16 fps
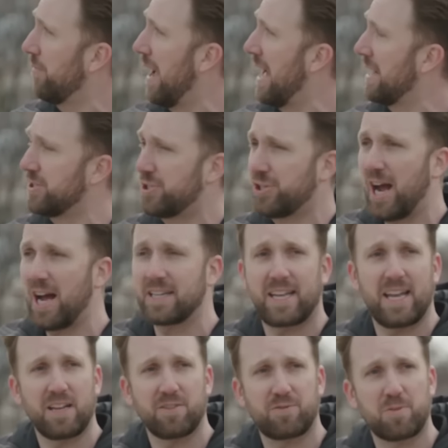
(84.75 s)
at John
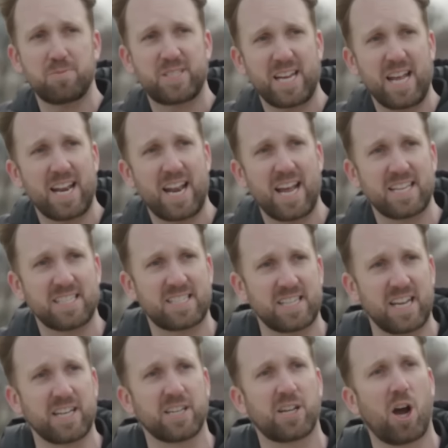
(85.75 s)
King from CNN's
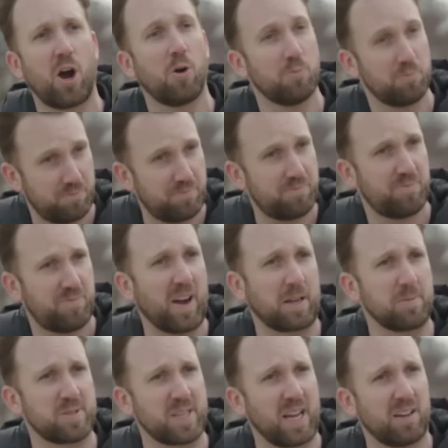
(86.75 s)
and go
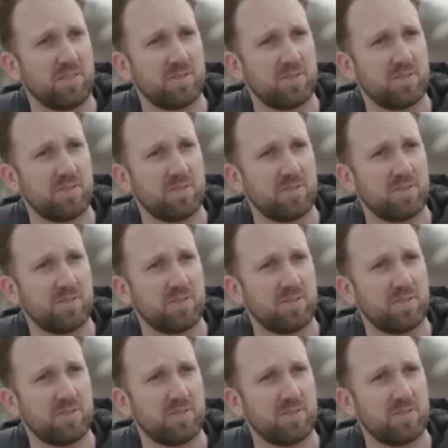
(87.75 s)
F*** himself.